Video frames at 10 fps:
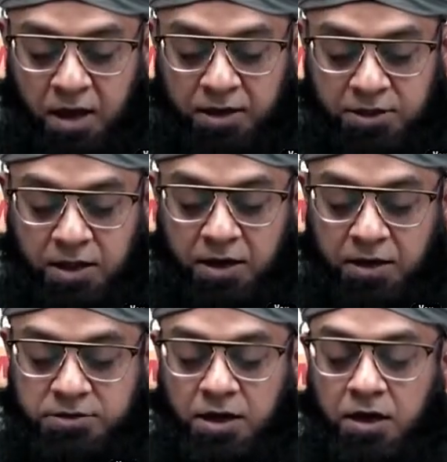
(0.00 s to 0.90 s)
Hazrat Ali
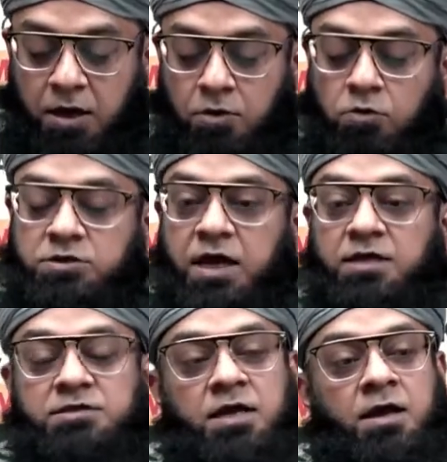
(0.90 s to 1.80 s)
Raziallahu Anhu
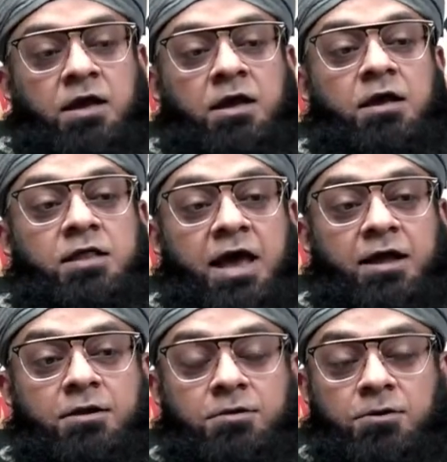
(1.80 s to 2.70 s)
says
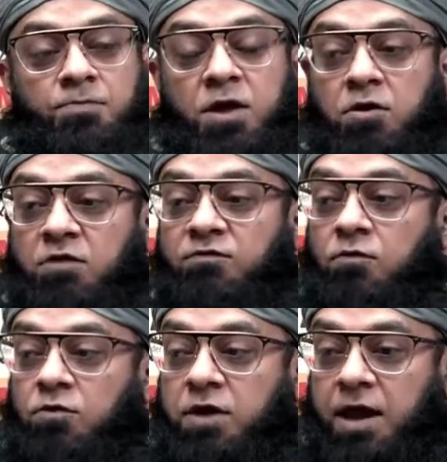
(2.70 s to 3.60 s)
that there are
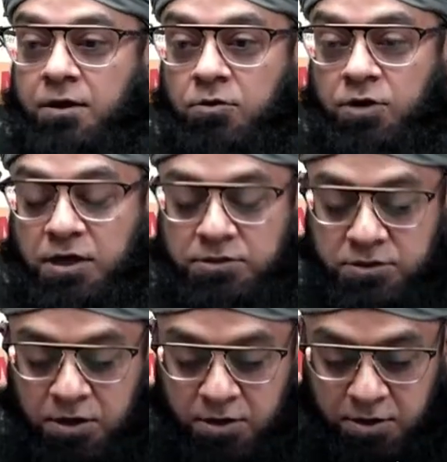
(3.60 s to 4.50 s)
four
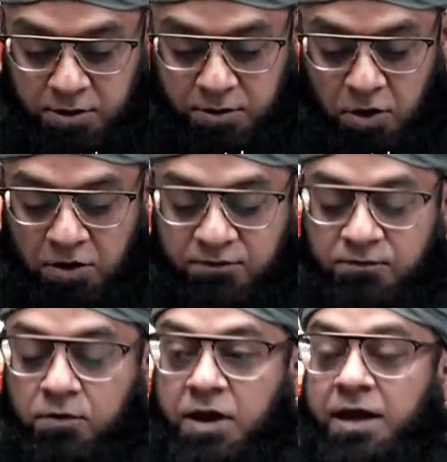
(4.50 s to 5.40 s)
categories
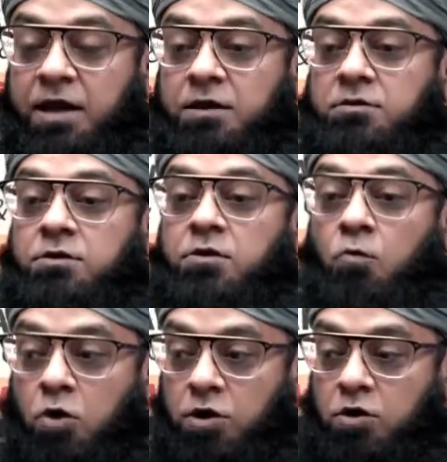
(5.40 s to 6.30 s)
of getting the
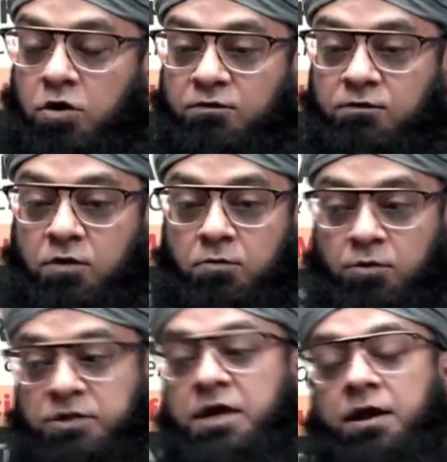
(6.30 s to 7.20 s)
reward of
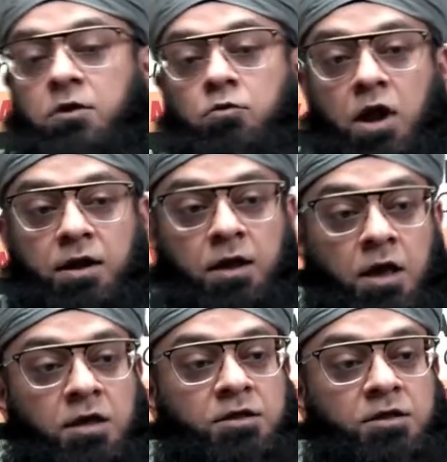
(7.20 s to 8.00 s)
reciting Quran.